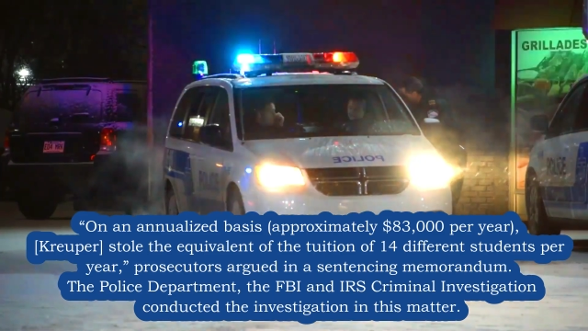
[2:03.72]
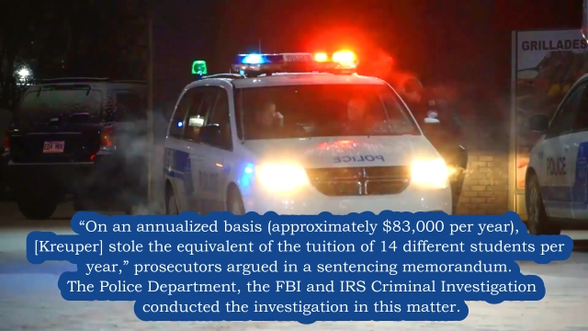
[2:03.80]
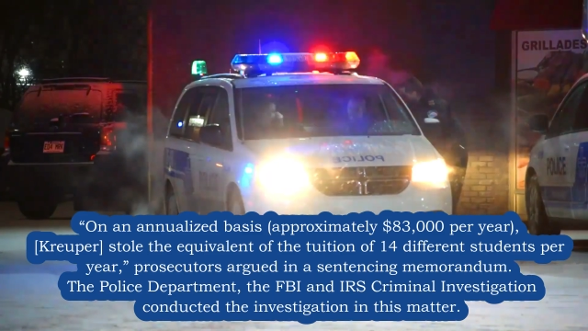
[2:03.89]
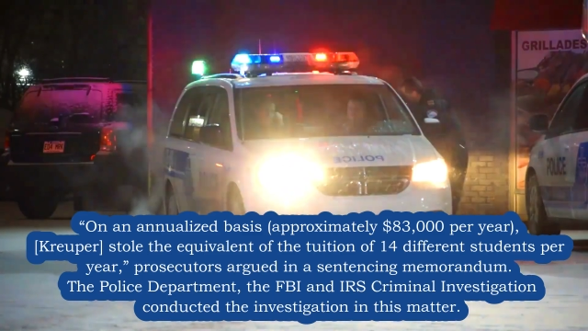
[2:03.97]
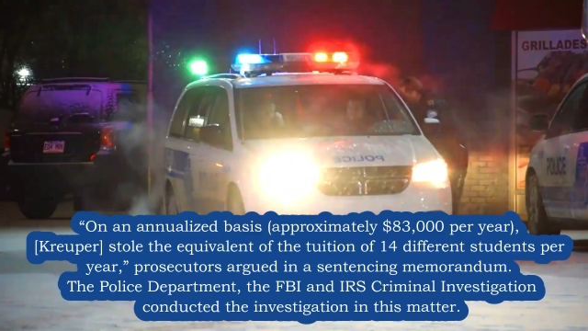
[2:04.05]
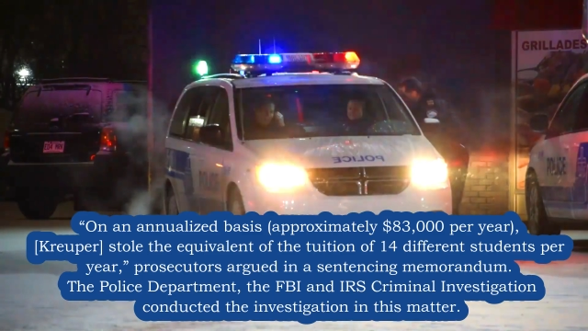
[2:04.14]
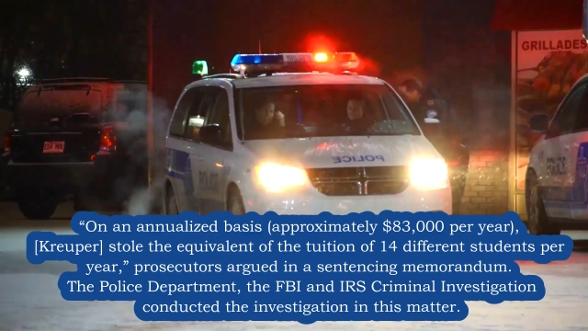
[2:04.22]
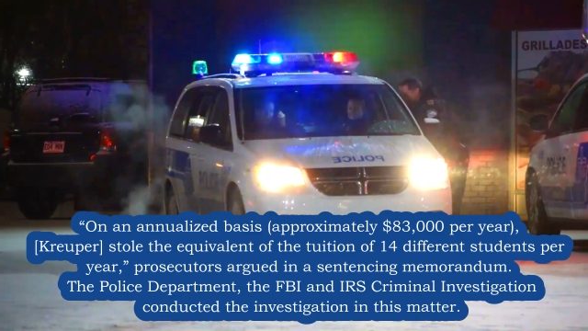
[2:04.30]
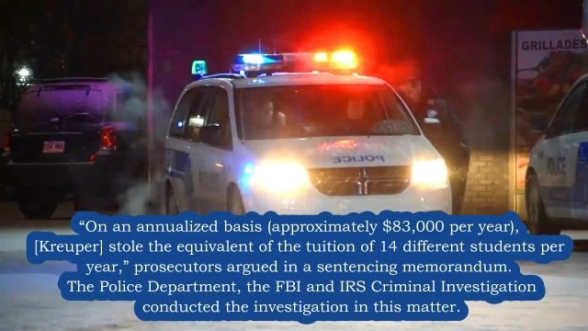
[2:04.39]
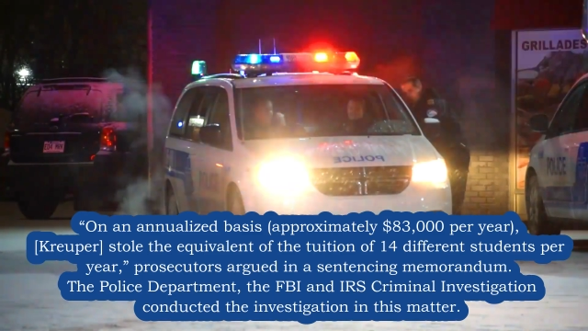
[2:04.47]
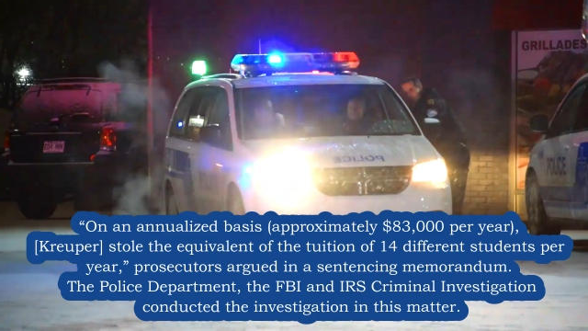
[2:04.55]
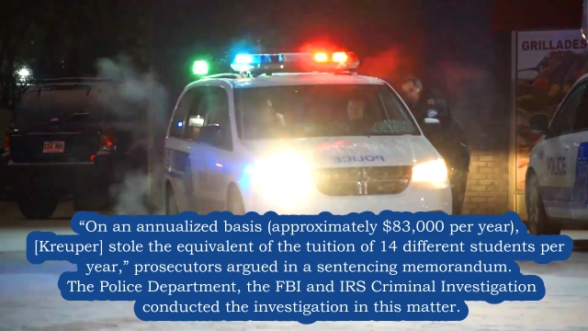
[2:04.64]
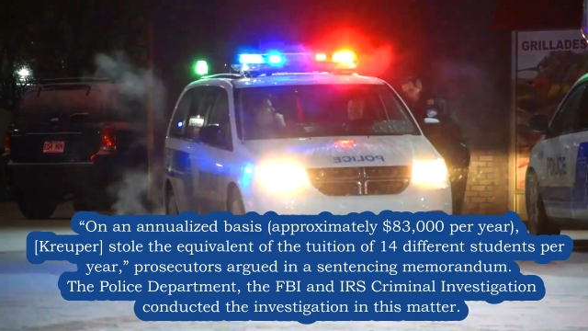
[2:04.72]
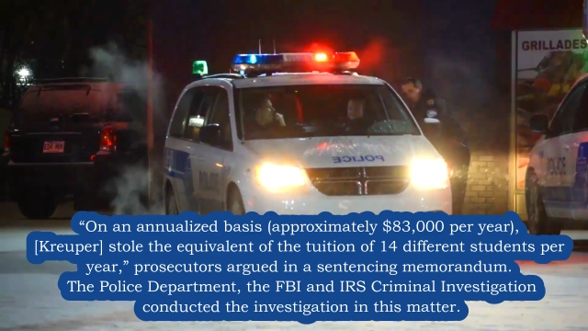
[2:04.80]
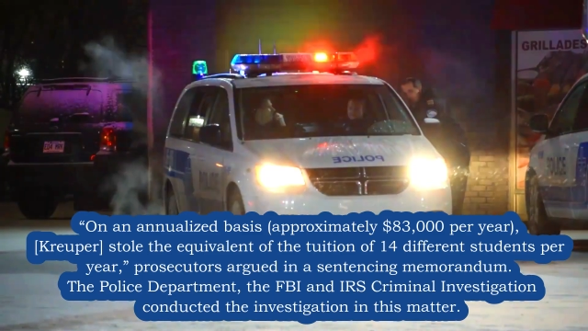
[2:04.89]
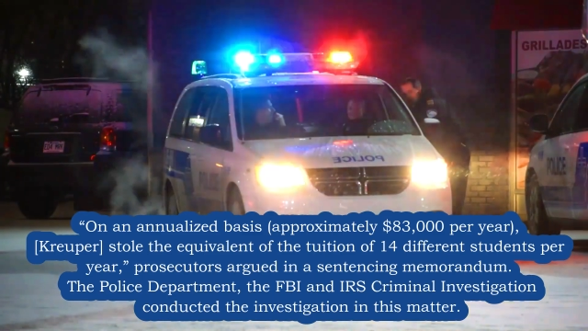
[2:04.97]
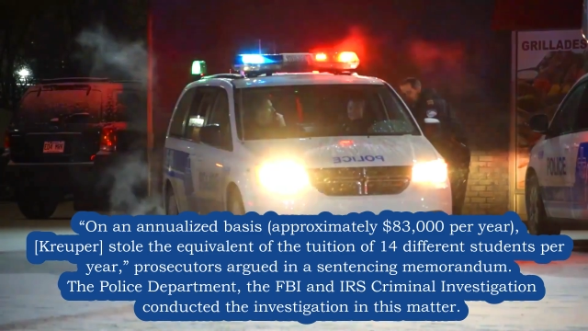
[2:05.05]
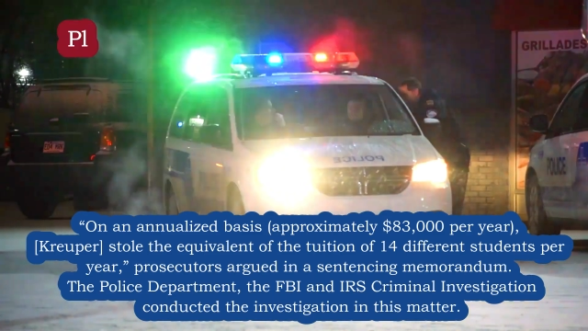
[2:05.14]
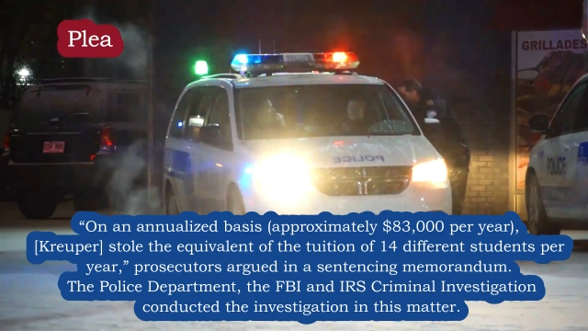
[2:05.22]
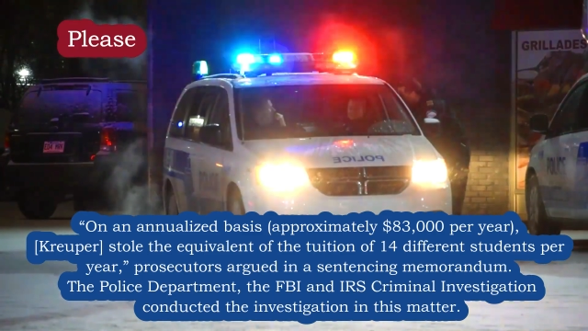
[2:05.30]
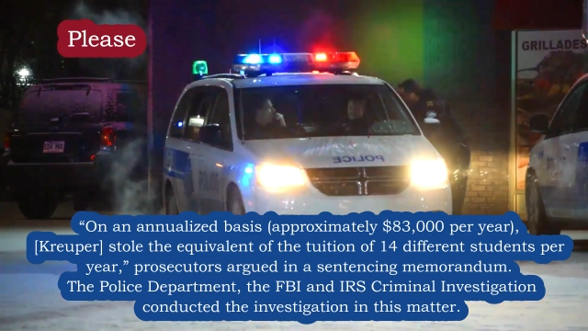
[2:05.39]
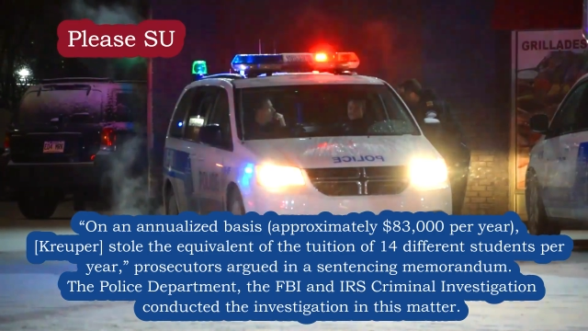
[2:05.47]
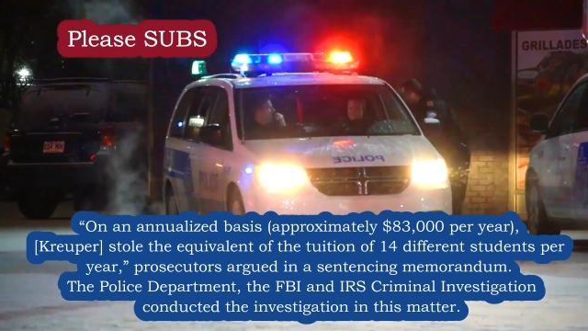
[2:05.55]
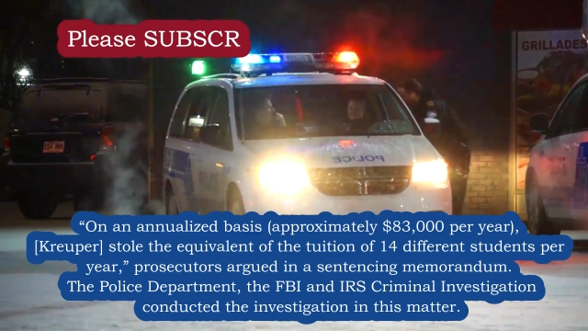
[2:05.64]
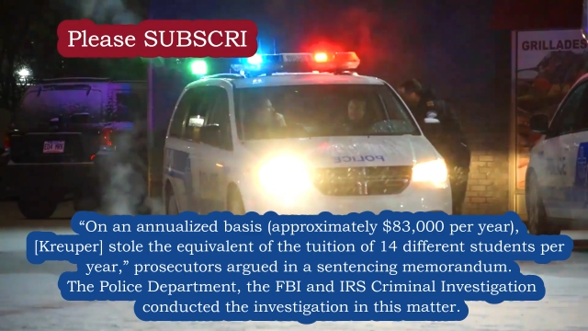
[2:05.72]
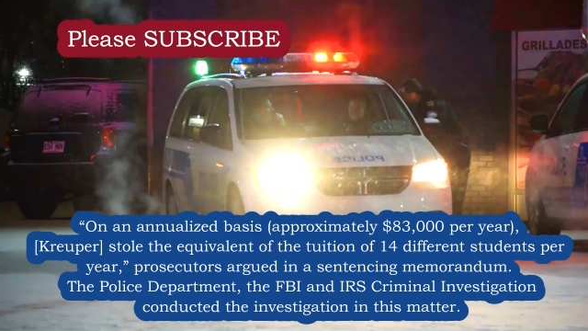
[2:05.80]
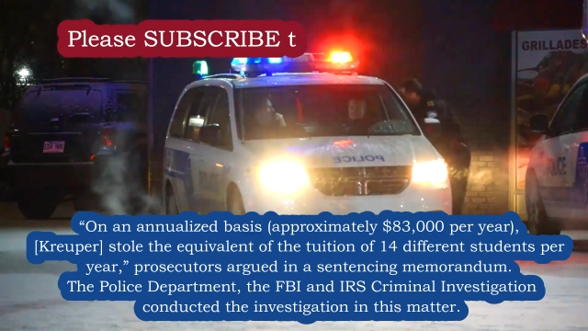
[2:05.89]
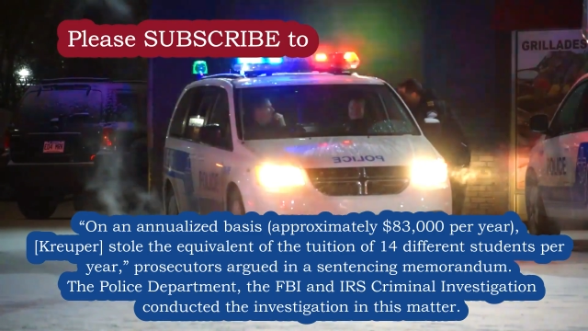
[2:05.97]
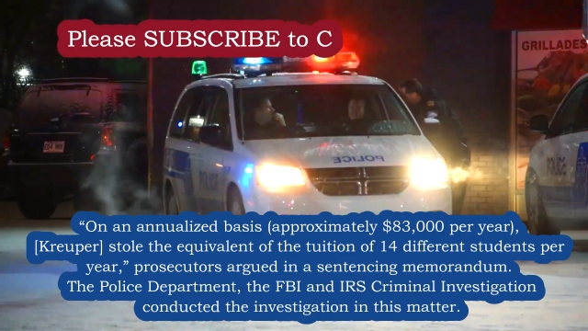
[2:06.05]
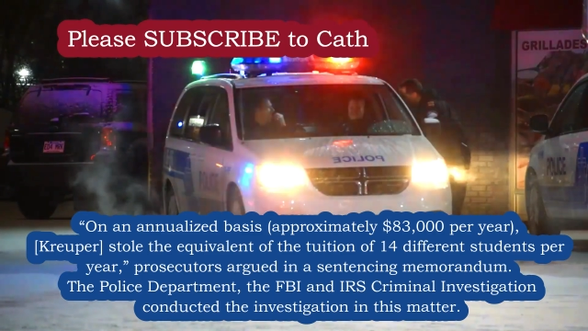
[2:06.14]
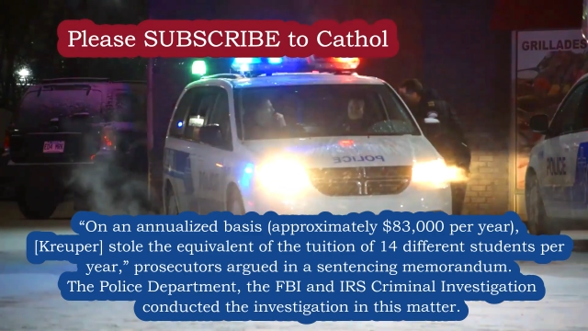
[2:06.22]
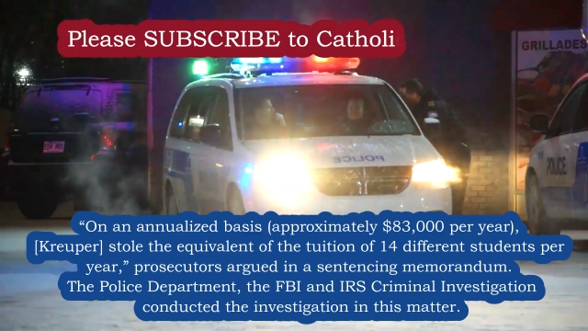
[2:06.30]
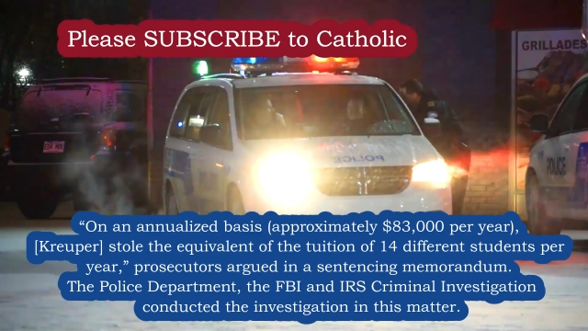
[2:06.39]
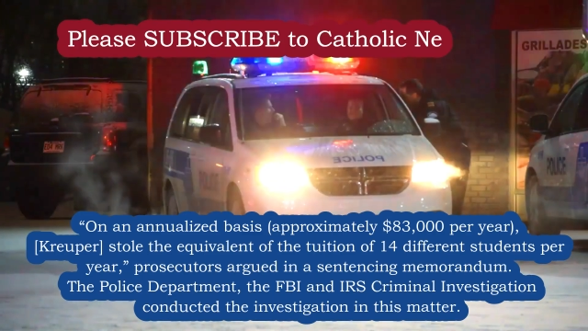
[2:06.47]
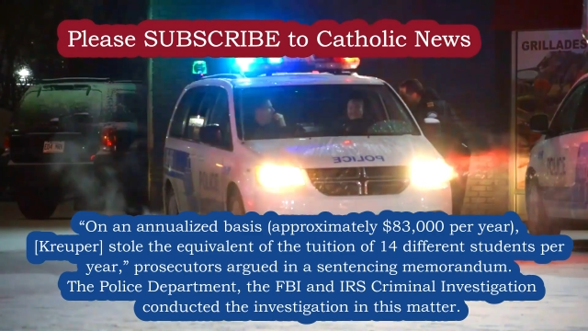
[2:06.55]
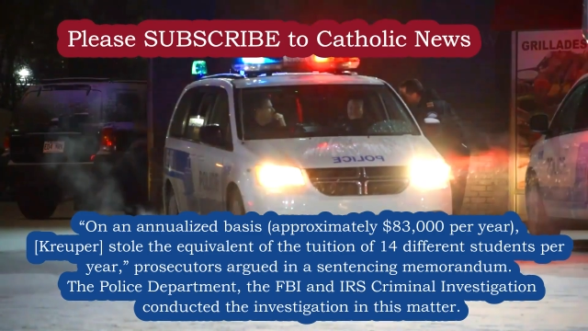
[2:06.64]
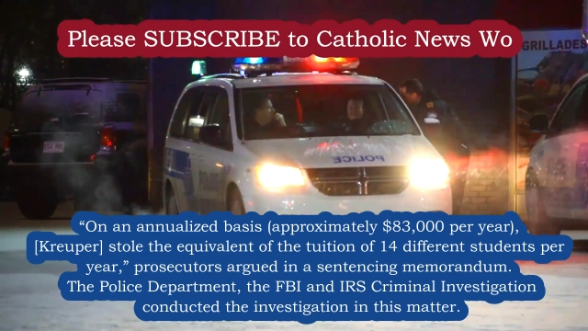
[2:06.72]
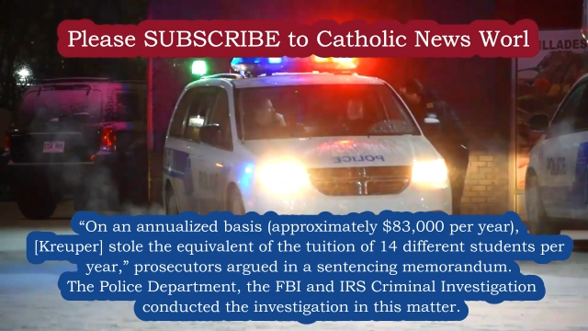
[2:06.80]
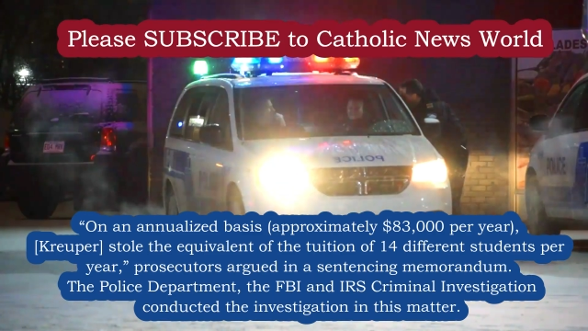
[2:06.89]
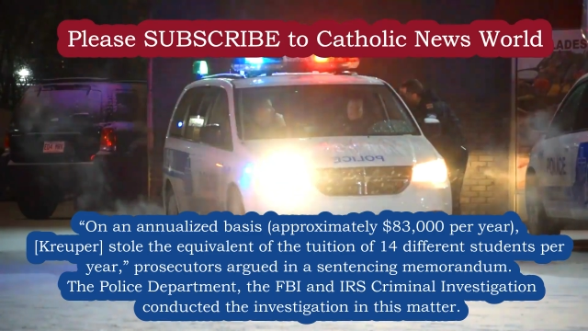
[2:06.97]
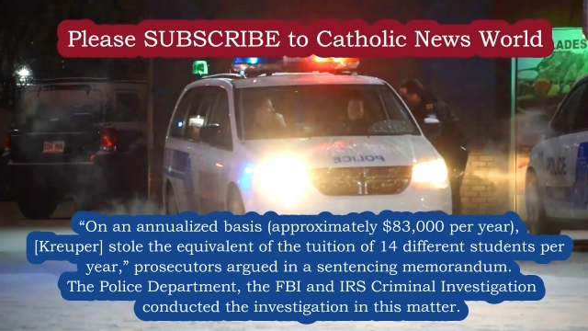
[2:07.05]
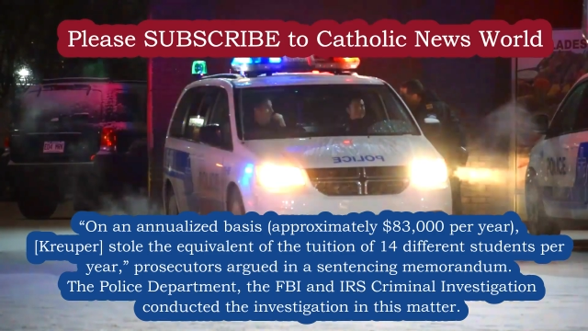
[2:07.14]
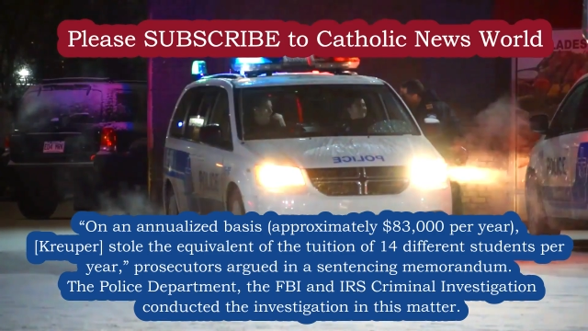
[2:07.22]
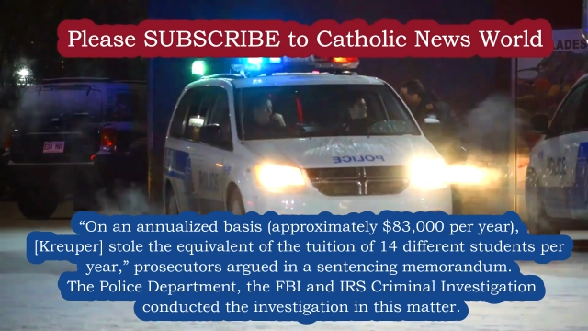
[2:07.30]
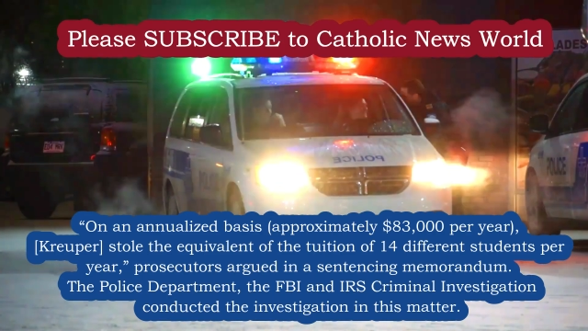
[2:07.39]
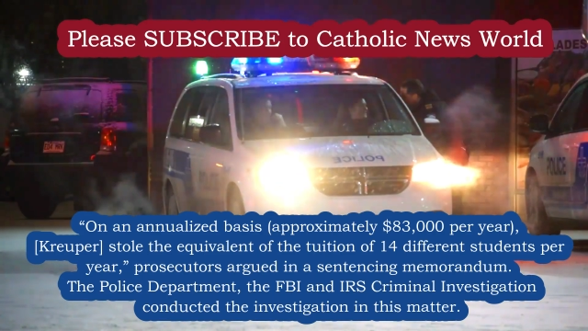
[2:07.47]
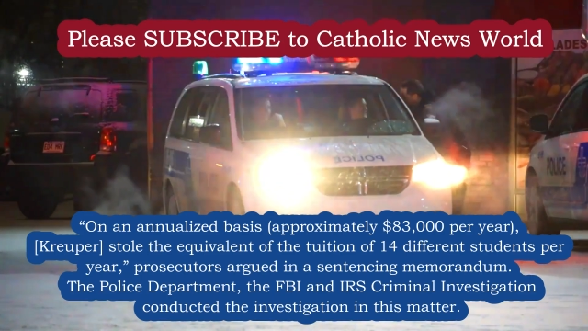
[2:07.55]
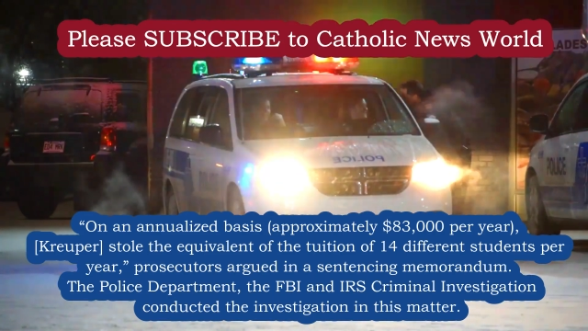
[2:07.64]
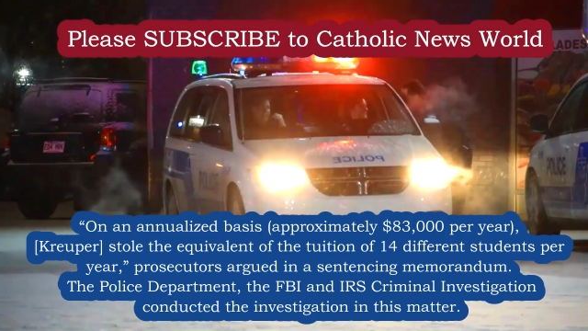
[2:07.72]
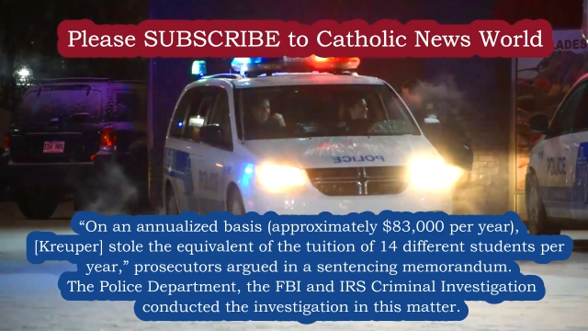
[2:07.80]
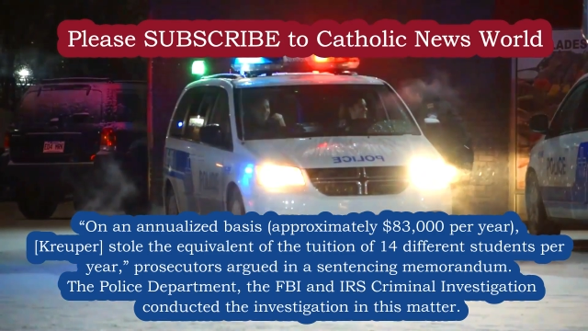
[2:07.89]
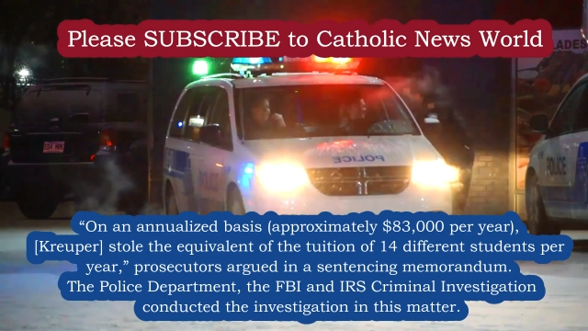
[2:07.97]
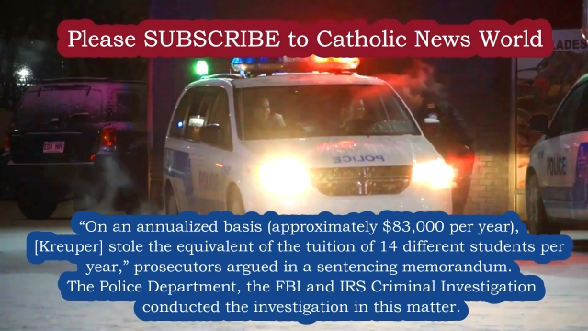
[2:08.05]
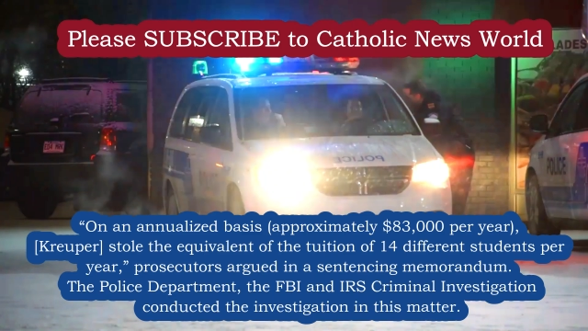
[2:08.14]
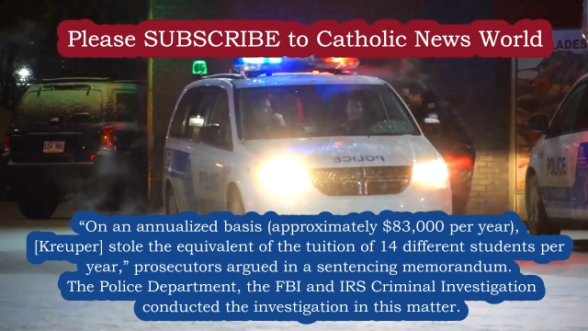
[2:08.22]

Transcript: (no speaker visible)